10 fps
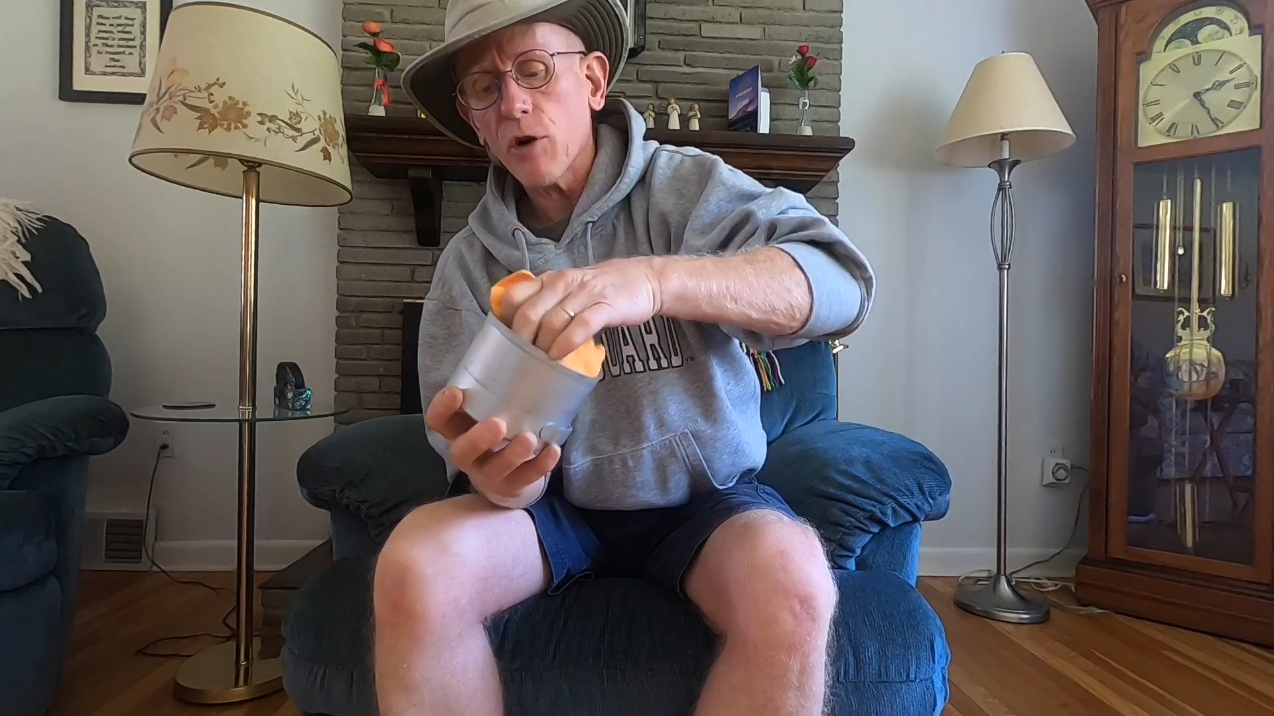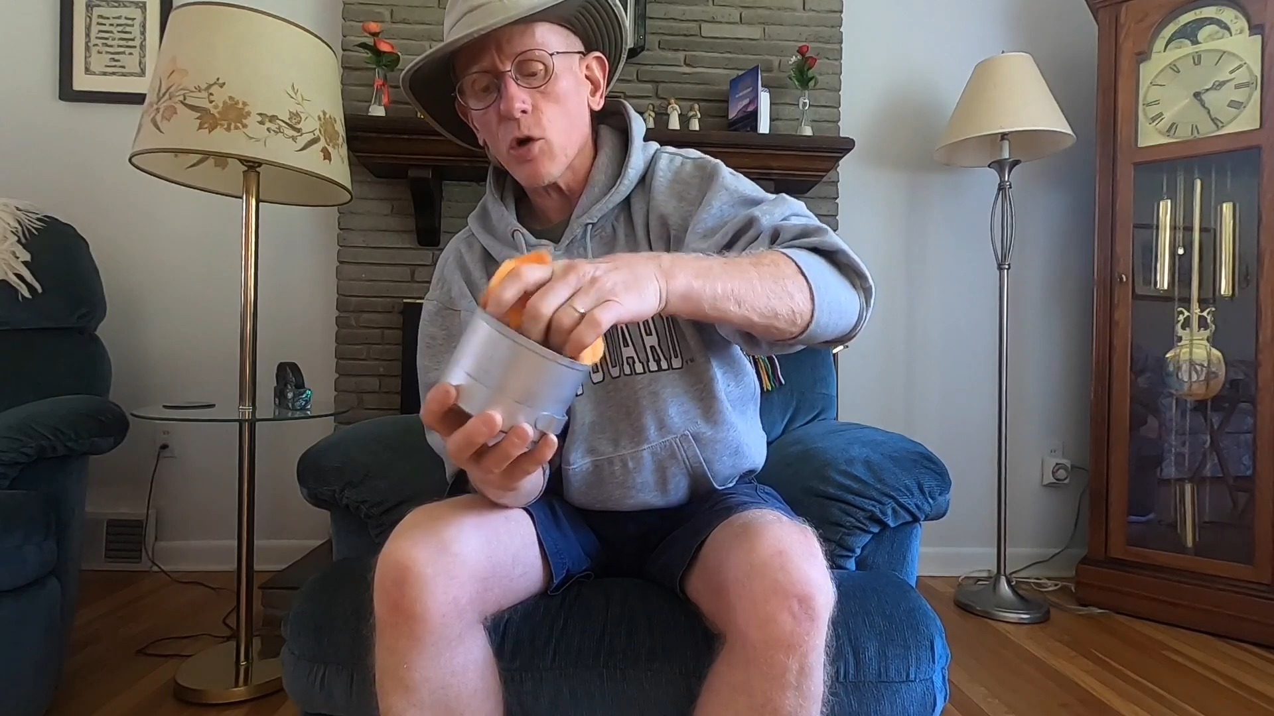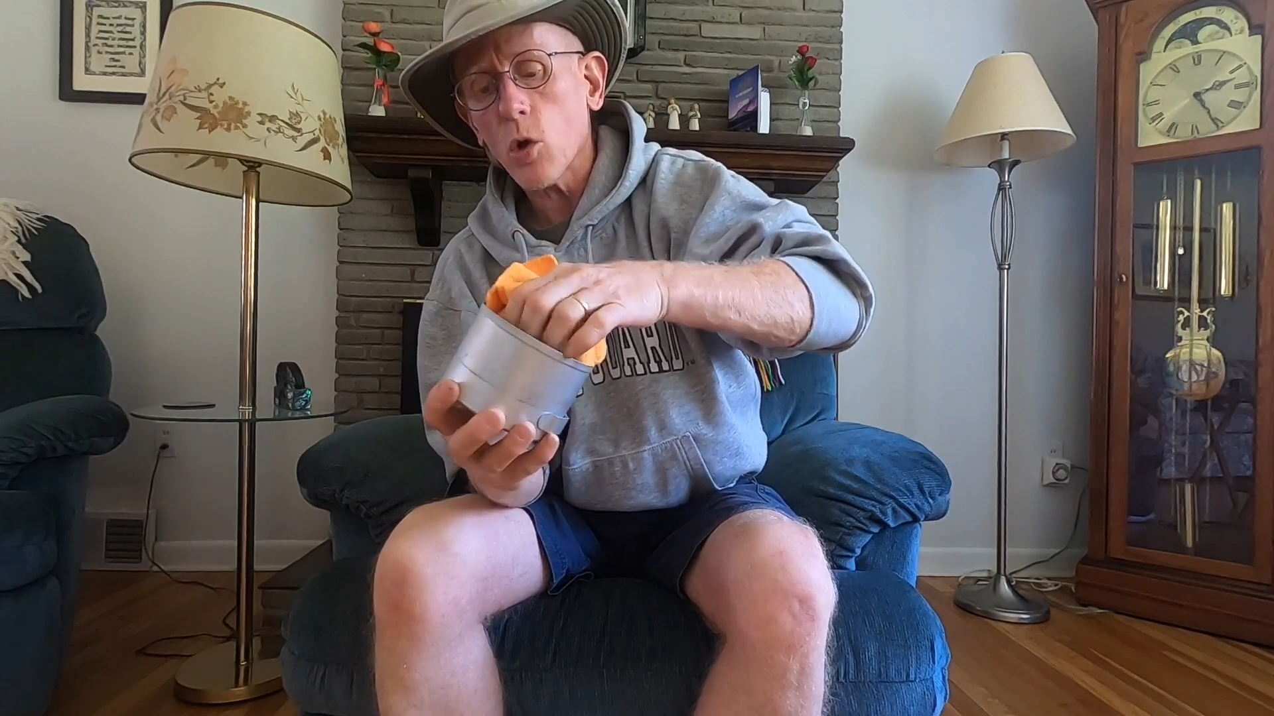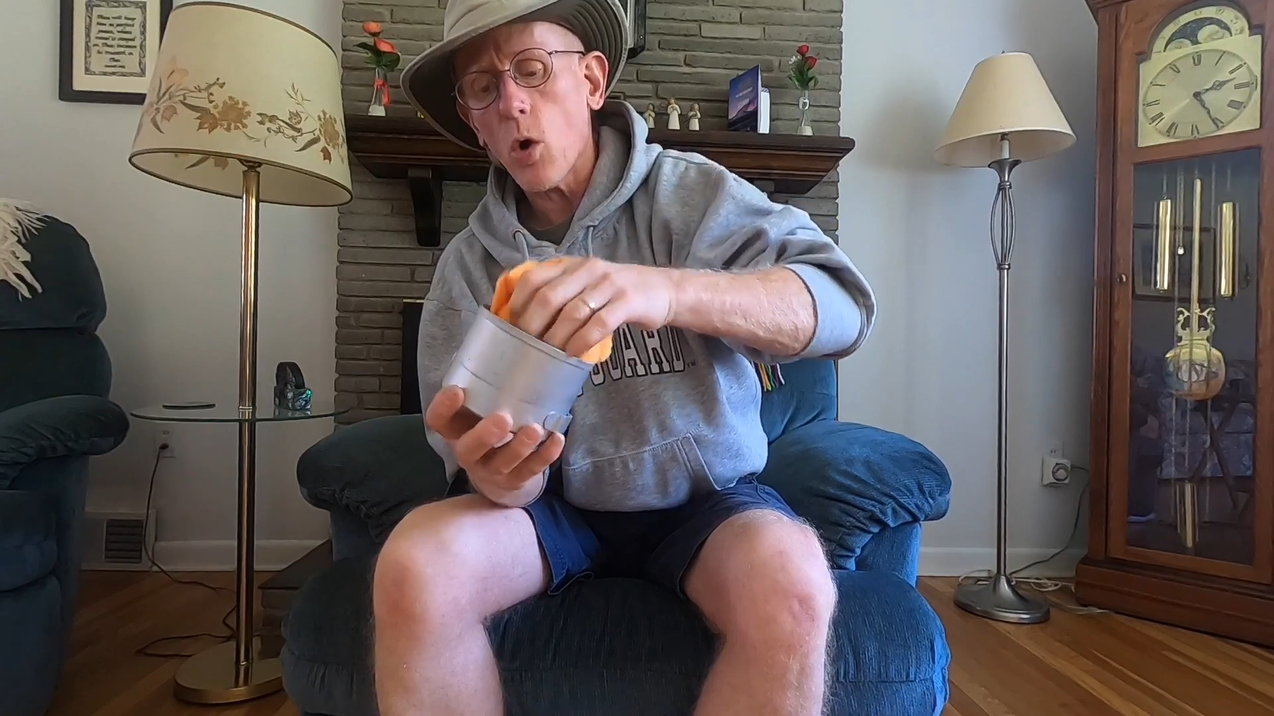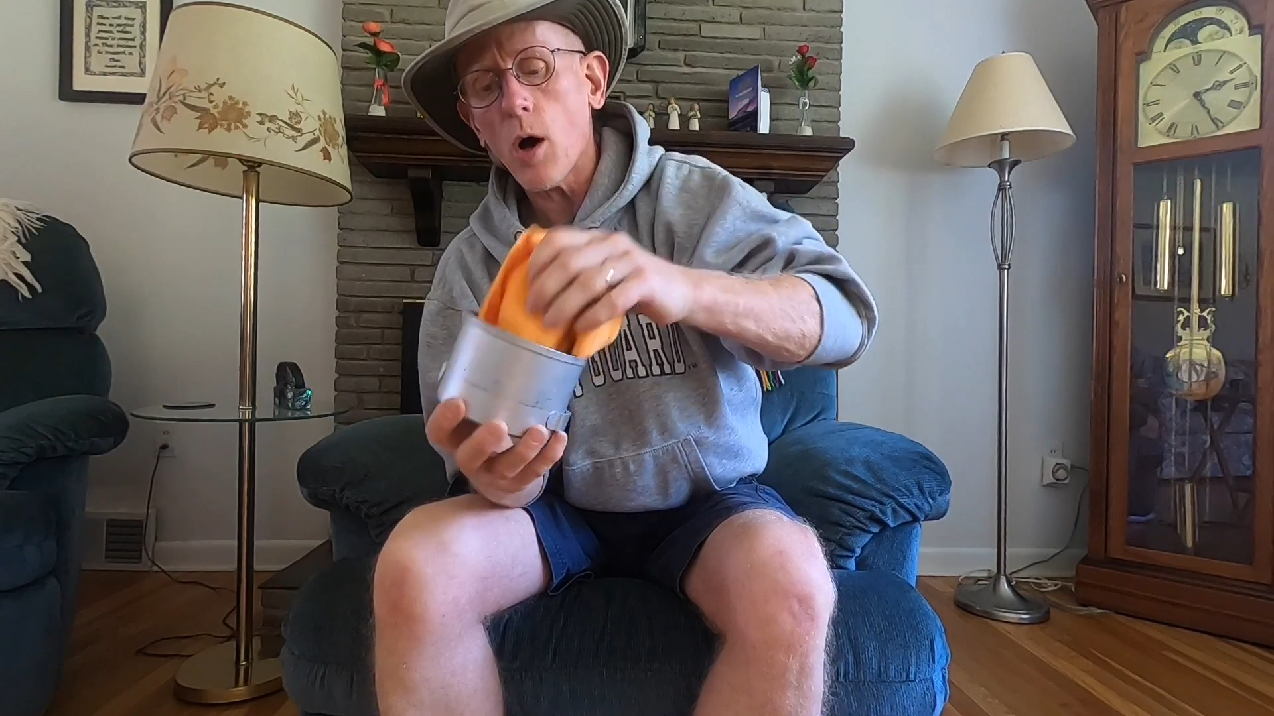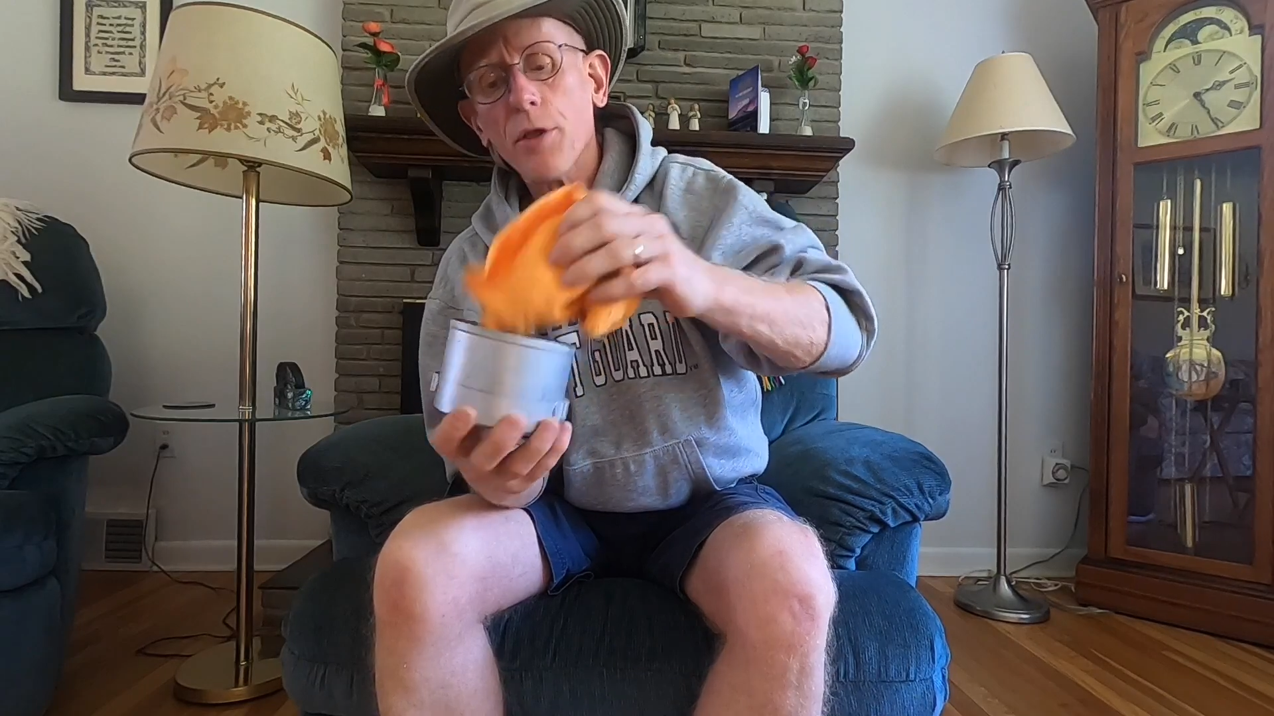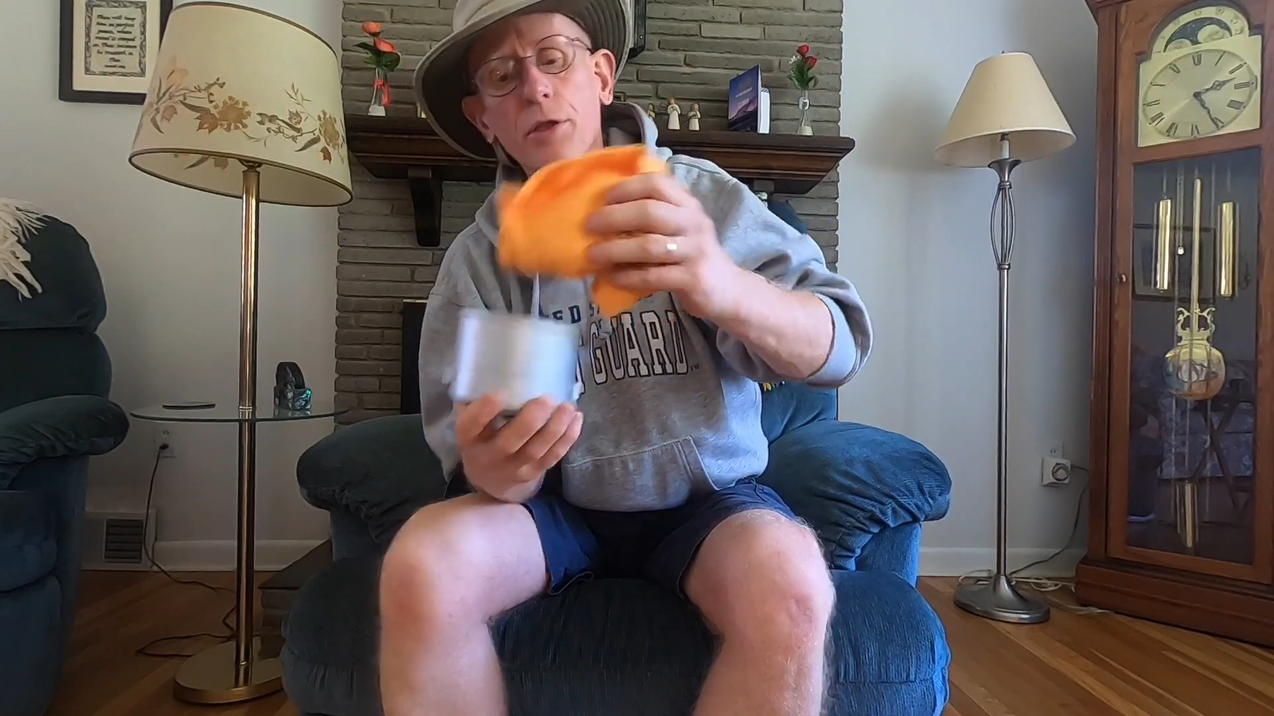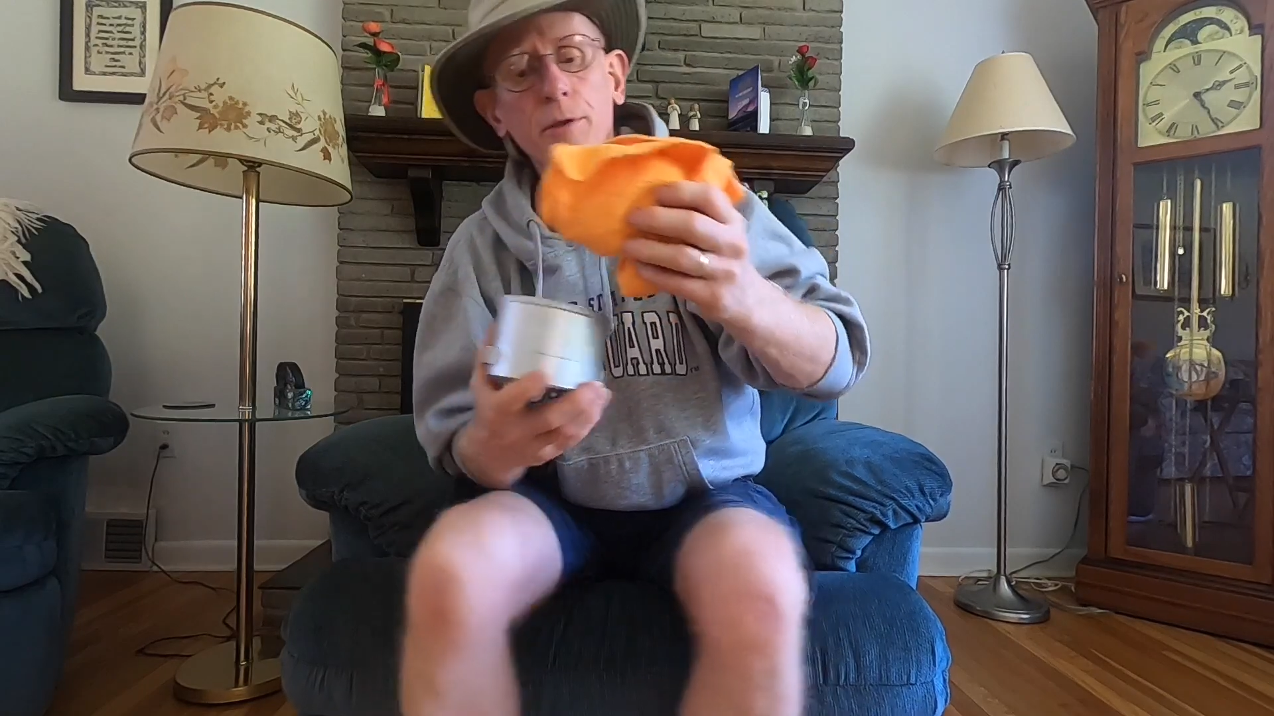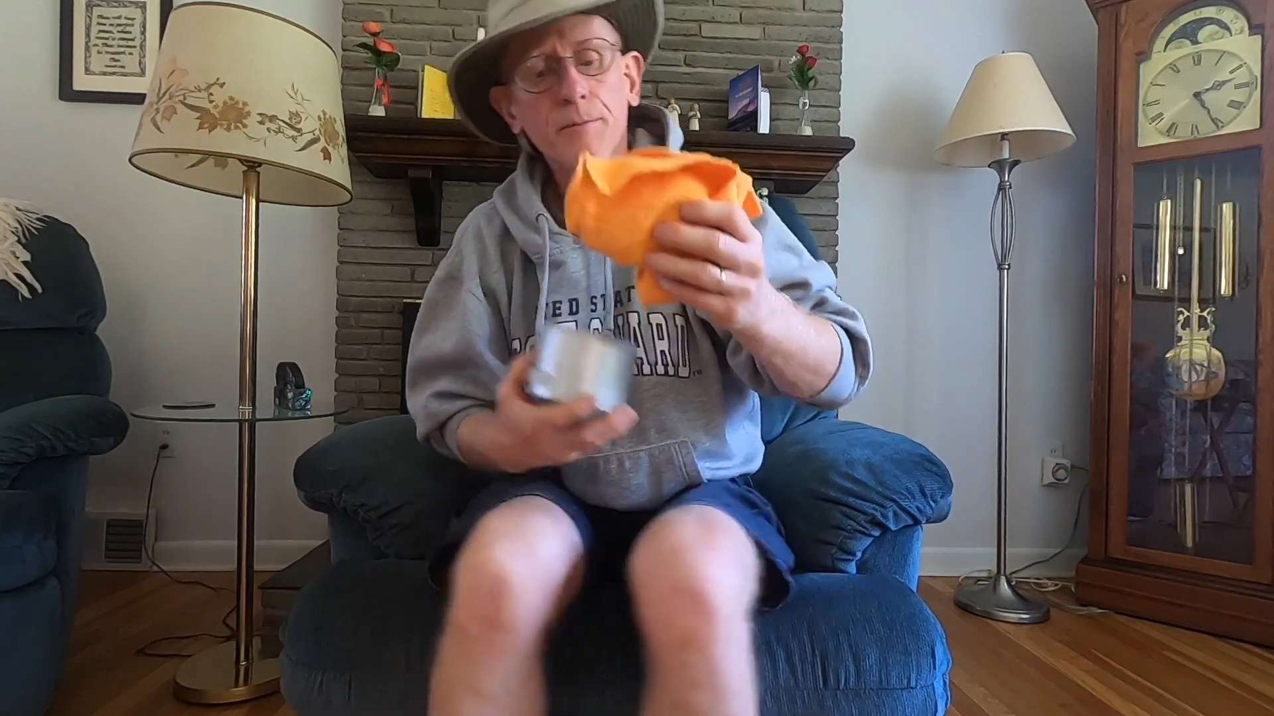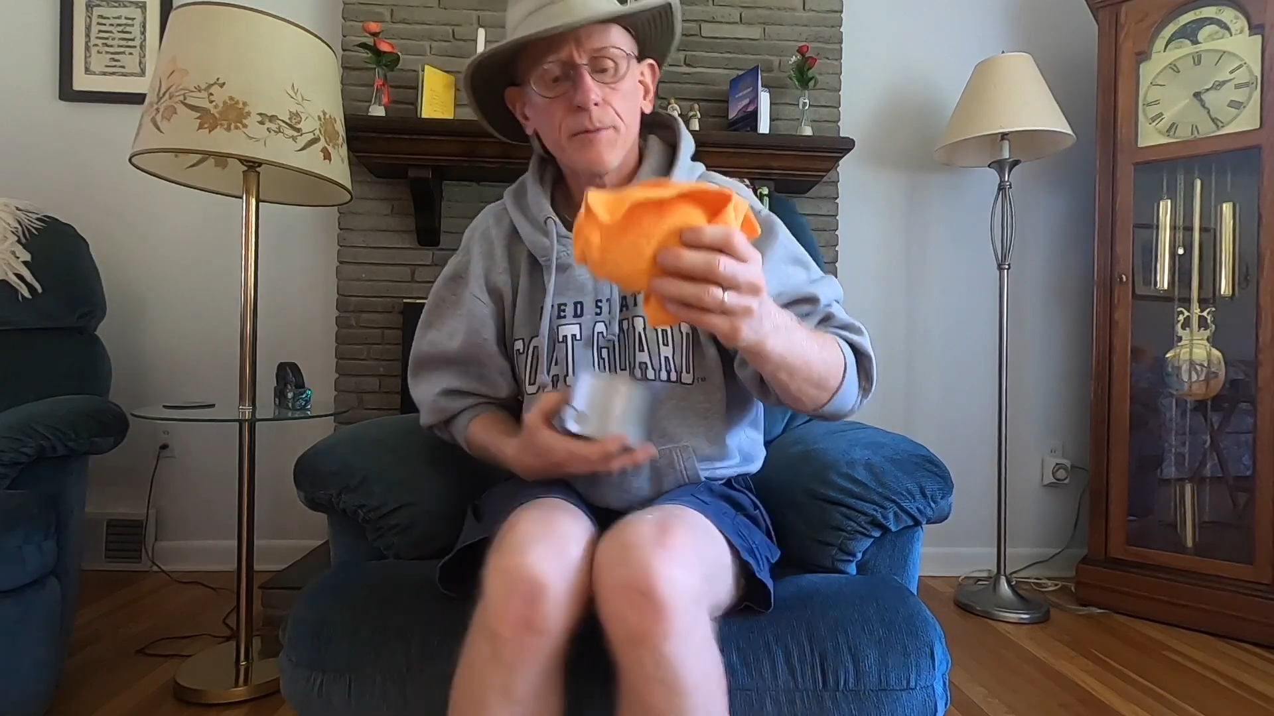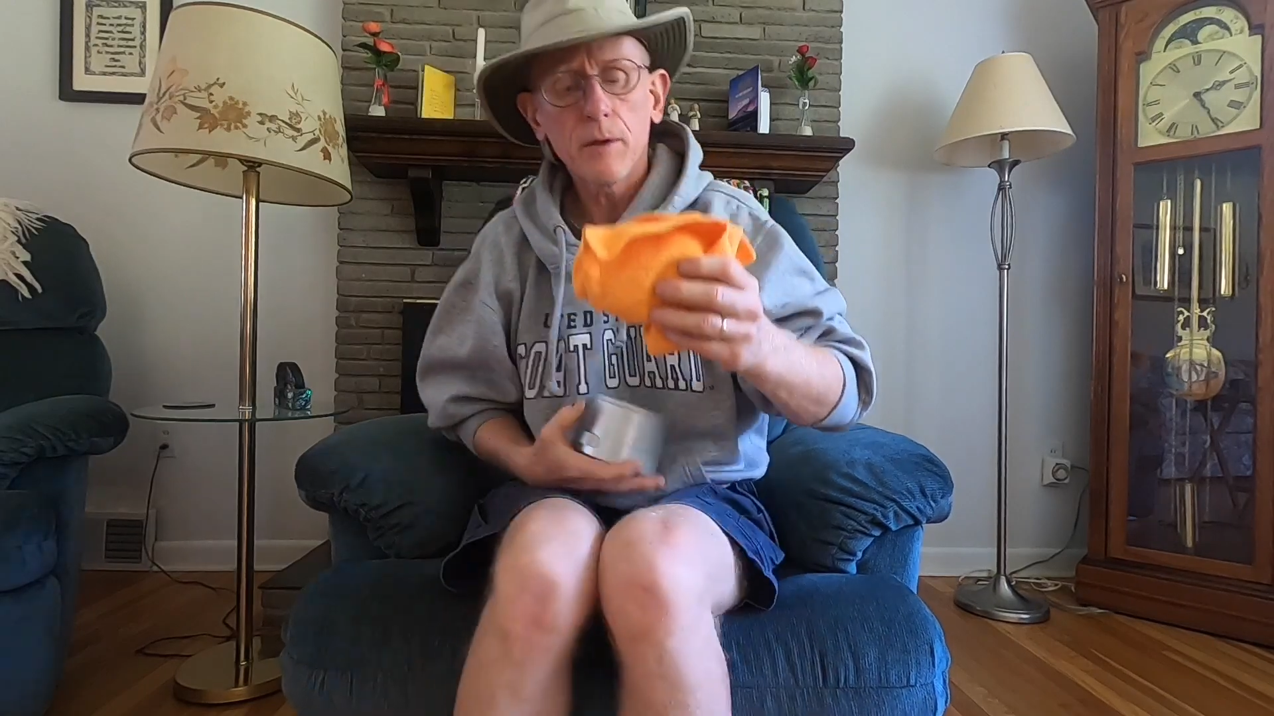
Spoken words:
cloth,